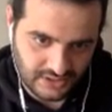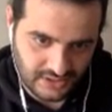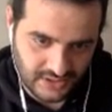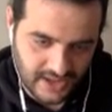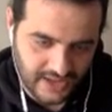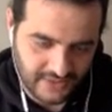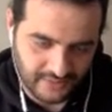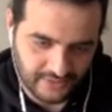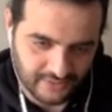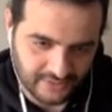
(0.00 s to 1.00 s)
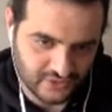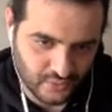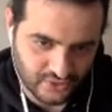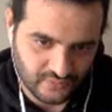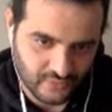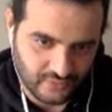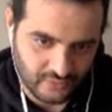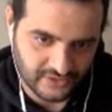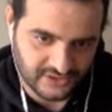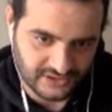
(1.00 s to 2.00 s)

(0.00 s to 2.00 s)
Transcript: Yeah, I think Plumlee scores more points